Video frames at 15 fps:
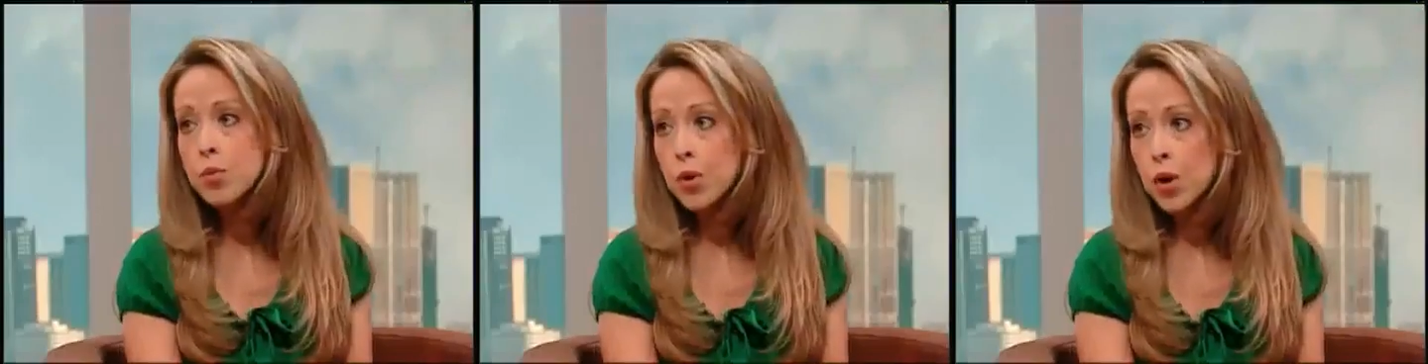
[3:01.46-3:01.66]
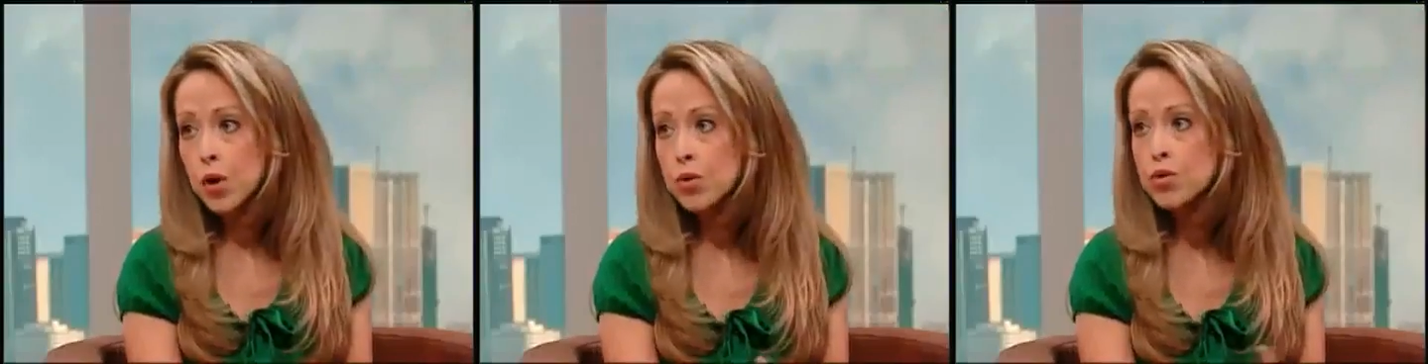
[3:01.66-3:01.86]

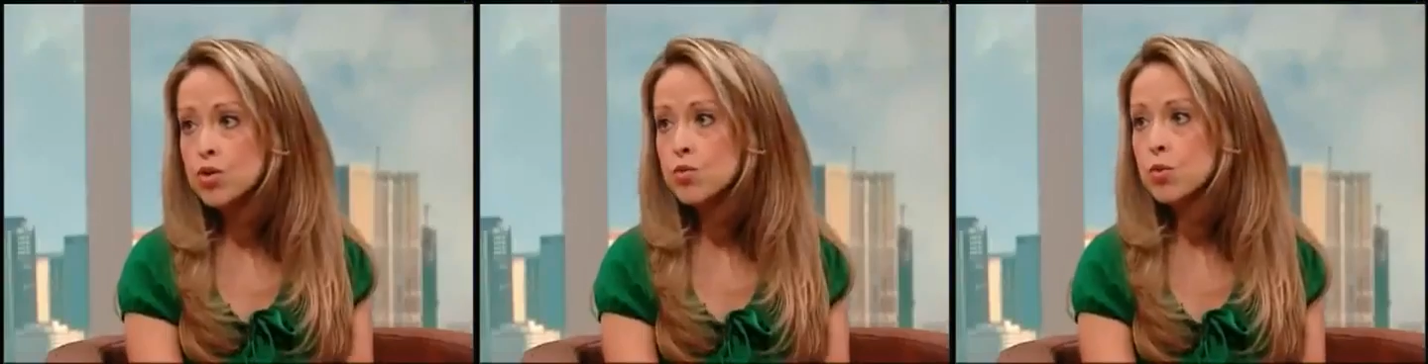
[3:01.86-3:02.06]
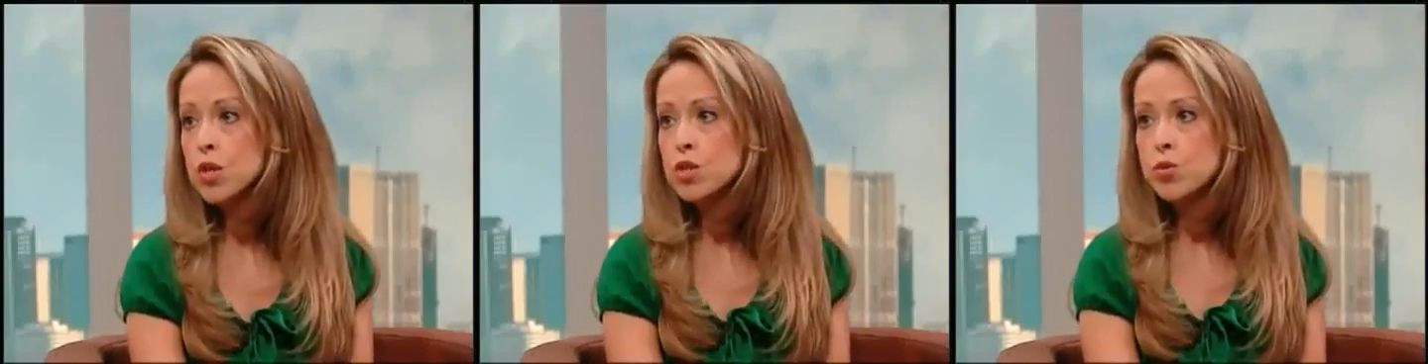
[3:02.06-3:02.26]

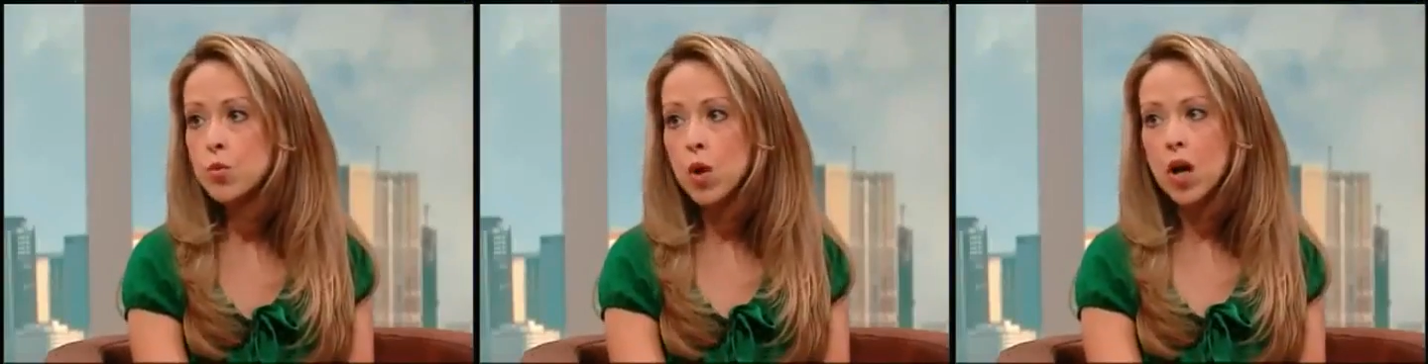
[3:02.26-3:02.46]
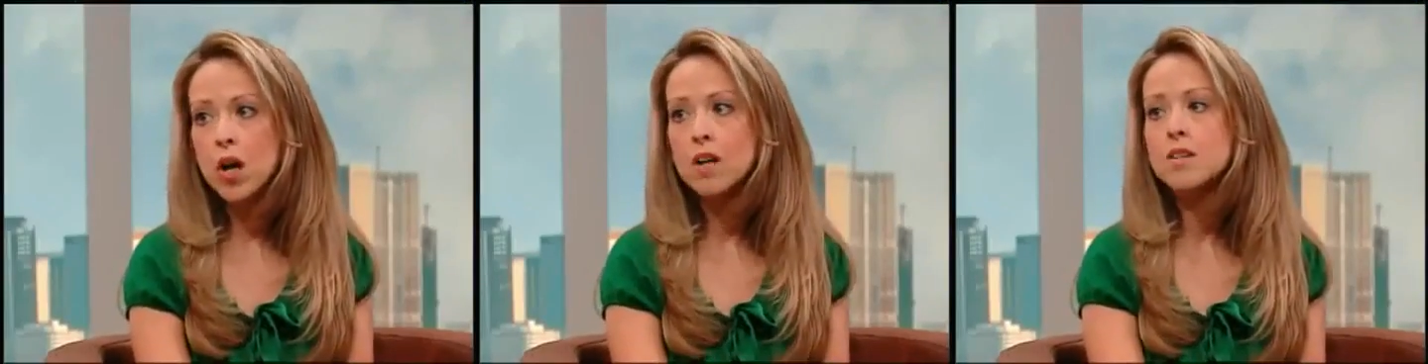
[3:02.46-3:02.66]
approach, which
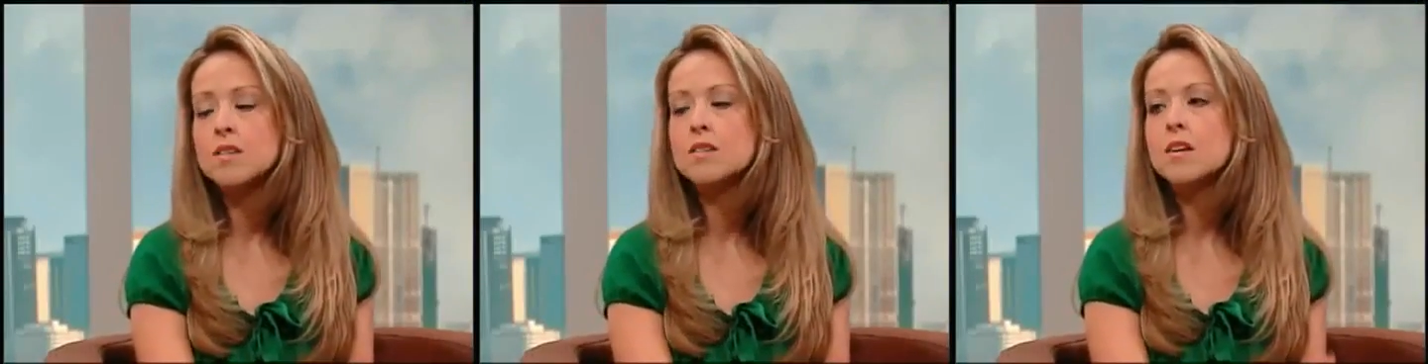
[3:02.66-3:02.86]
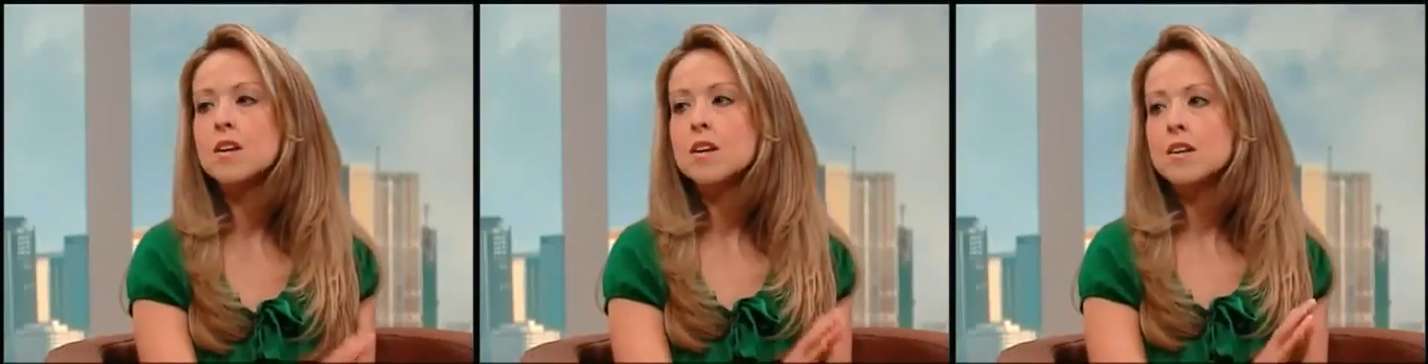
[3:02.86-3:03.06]

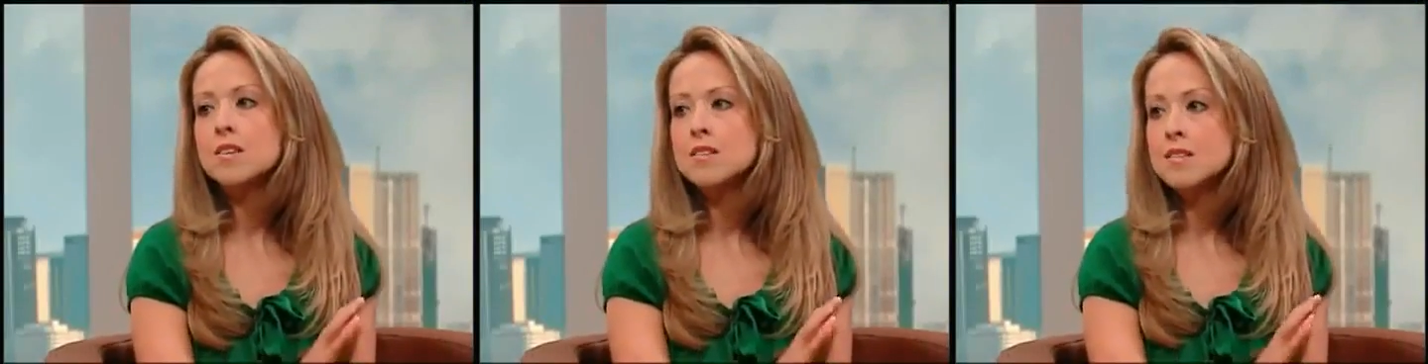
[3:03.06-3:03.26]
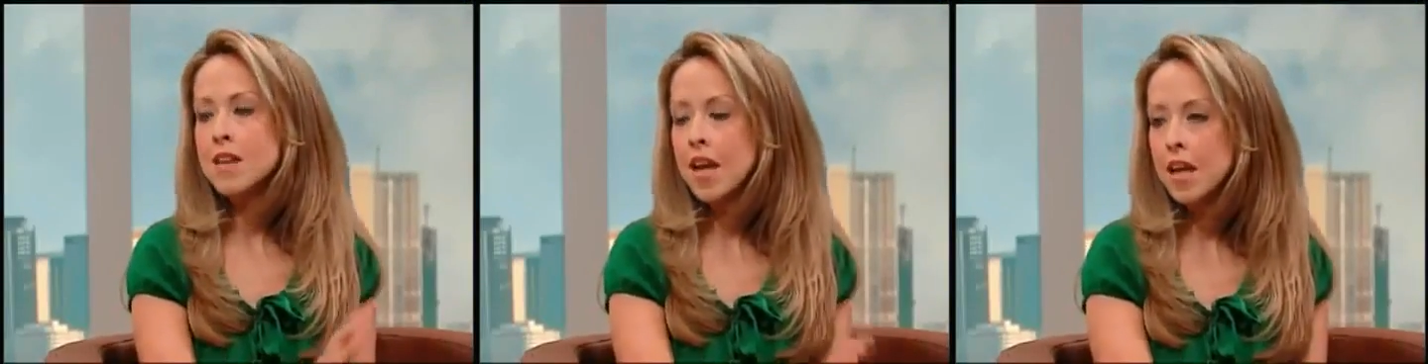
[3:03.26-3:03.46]
was
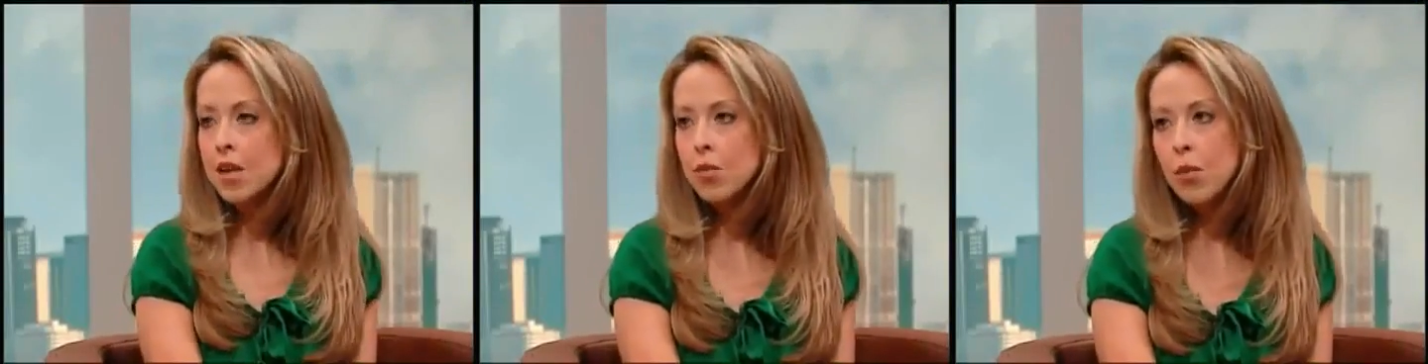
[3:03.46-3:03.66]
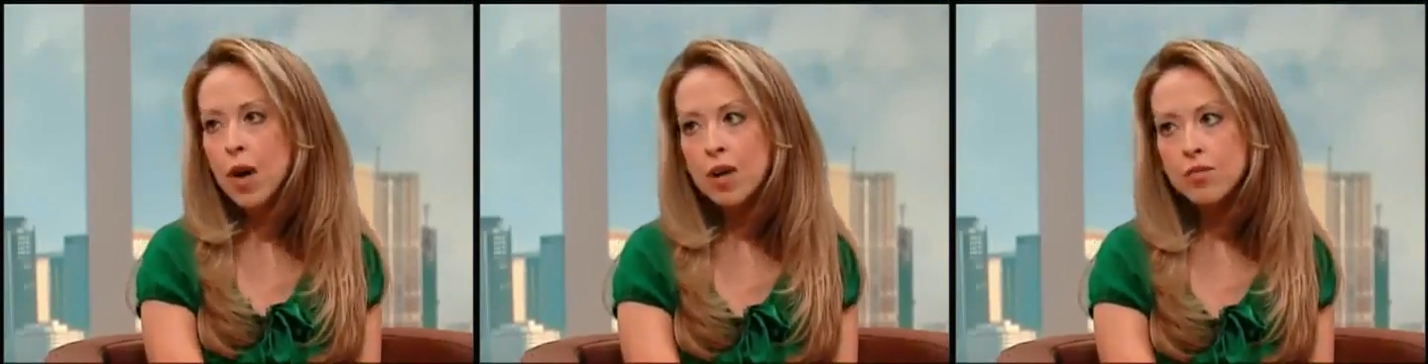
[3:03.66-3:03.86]

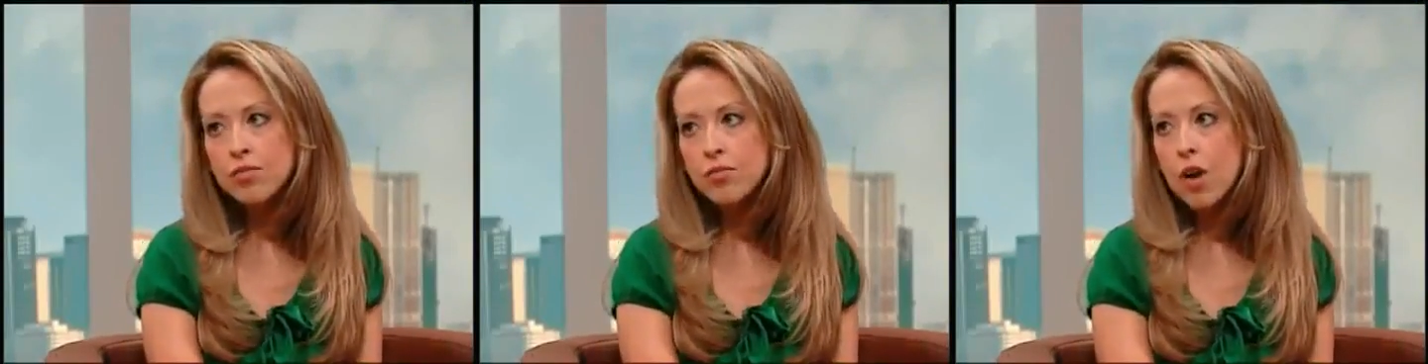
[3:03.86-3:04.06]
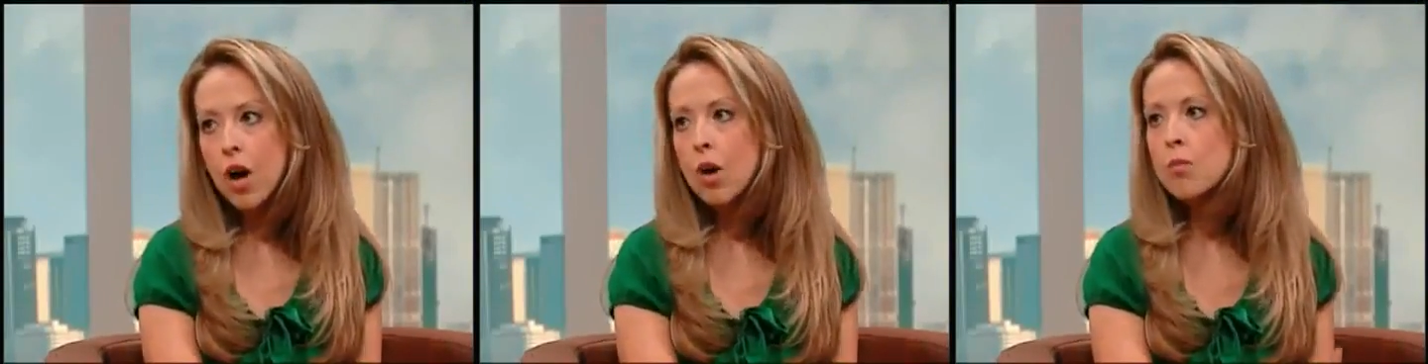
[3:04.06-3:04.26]
staying away
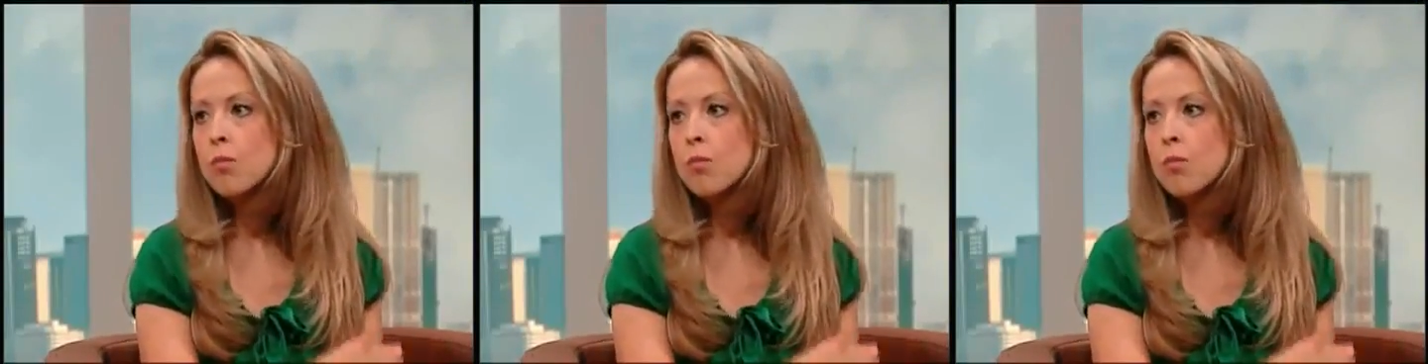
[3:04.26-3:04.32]
from